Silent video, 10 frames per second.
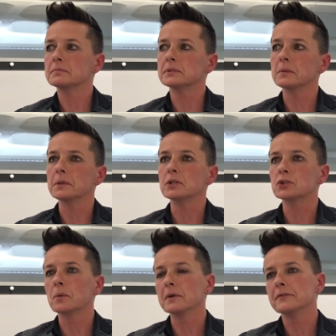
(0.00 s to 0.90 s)
done a bit of
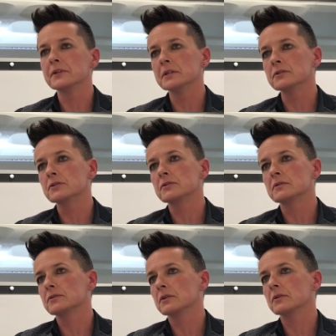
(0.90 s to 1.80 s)
shoplifting
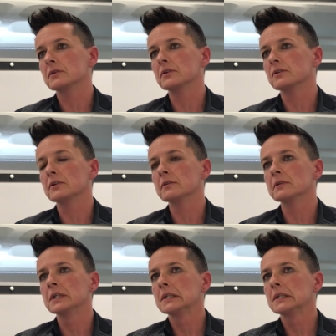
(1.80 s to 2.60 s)
just so that you can